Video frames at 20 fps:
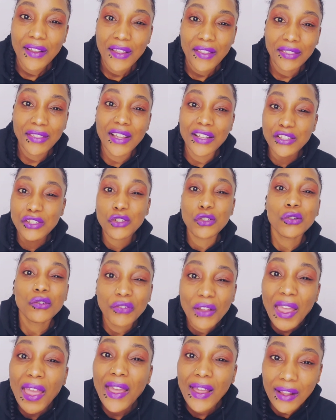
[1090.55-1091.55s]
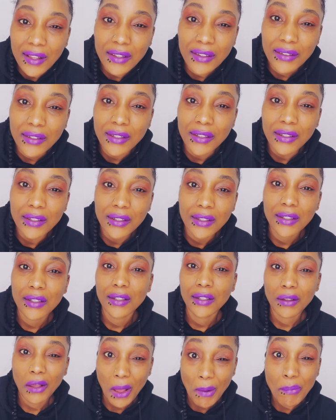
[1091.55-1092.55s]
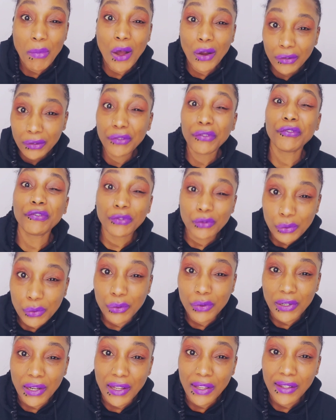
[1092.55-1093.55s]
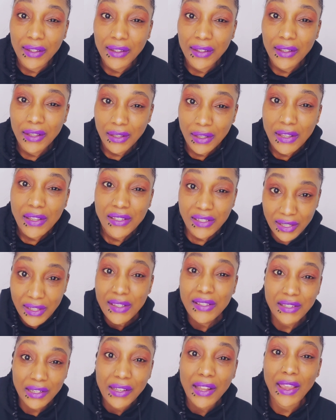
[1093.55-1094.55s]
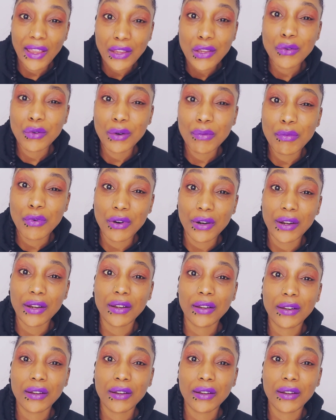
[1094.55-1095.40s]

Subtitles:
that you've held about food since the day you were born.